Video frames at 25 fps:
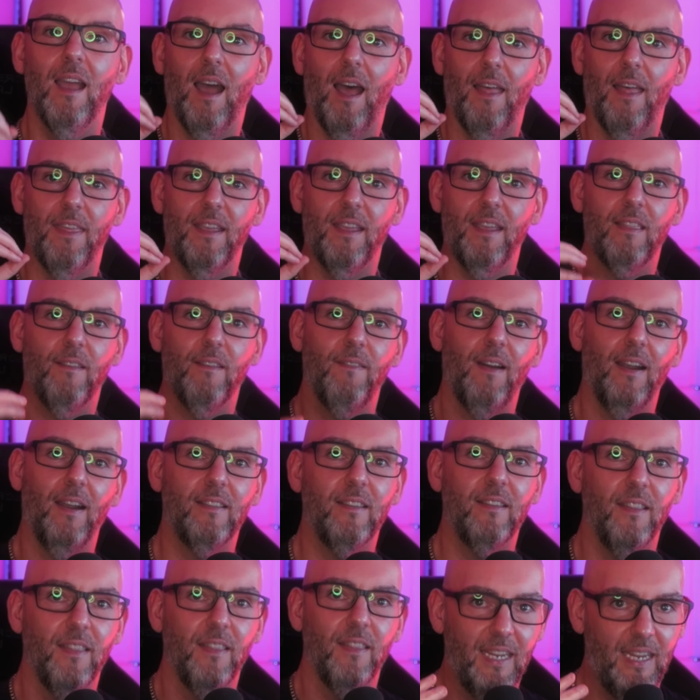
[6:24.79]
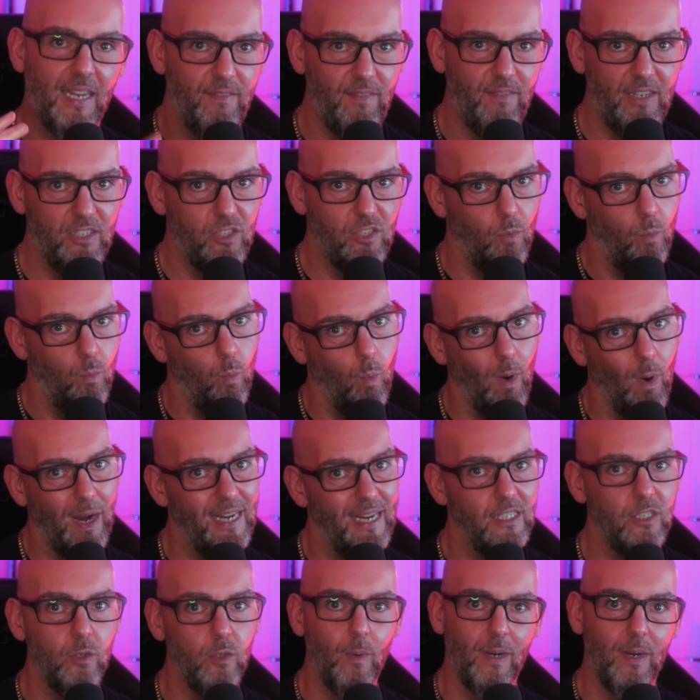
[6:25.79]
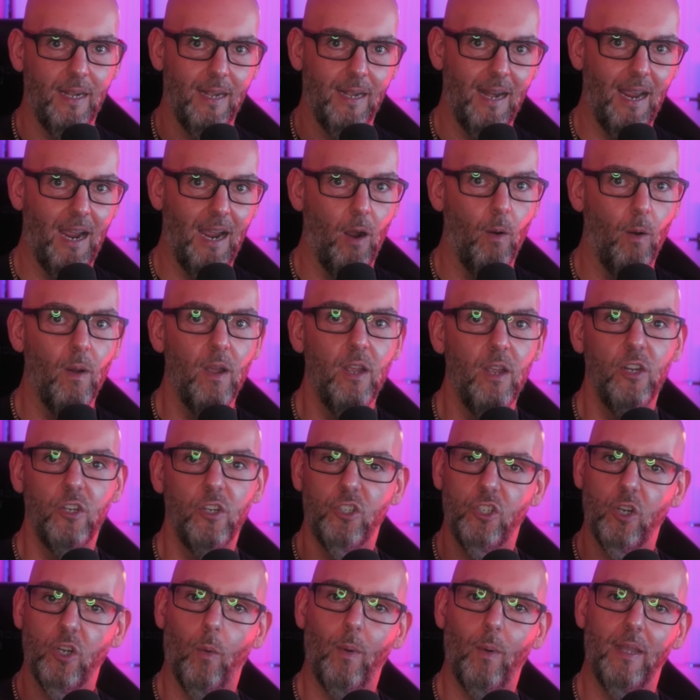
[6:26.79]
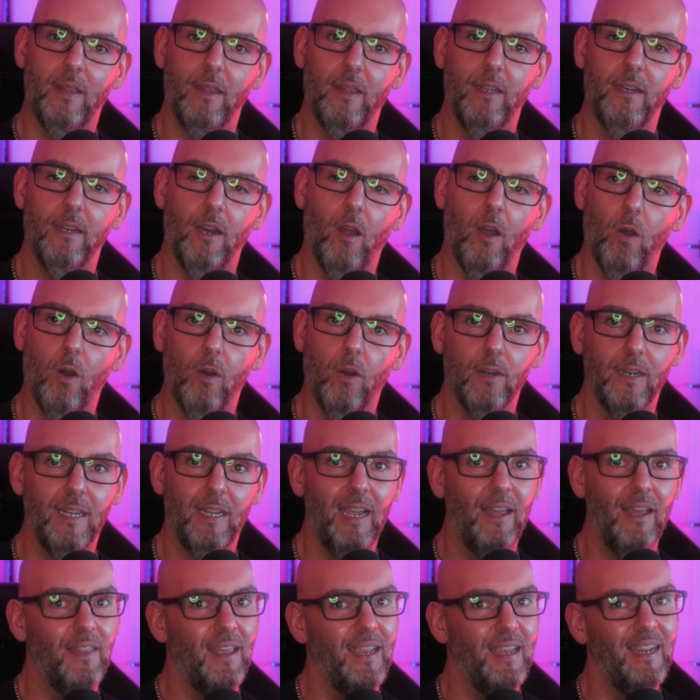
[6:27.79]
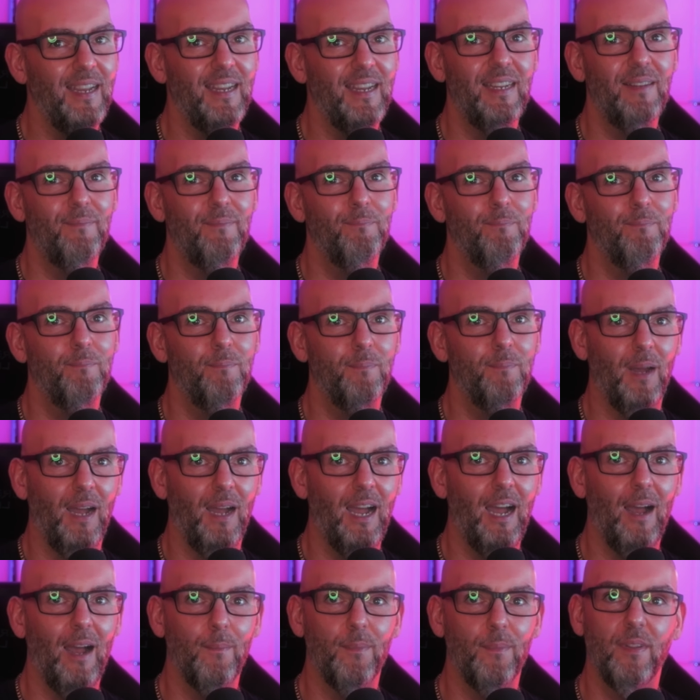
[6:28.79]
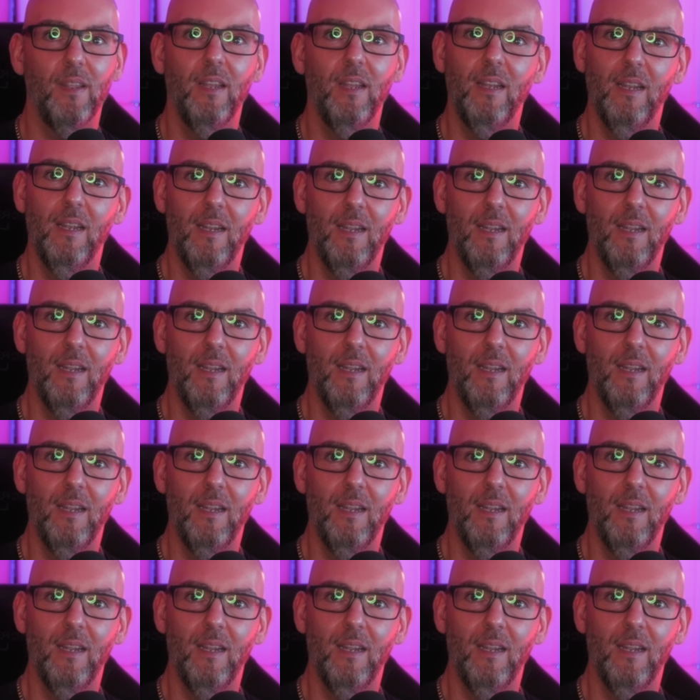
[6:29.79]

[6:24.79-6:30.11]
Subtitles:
I think the fact that they're giving some weight to it now, showing that not only are they perhaps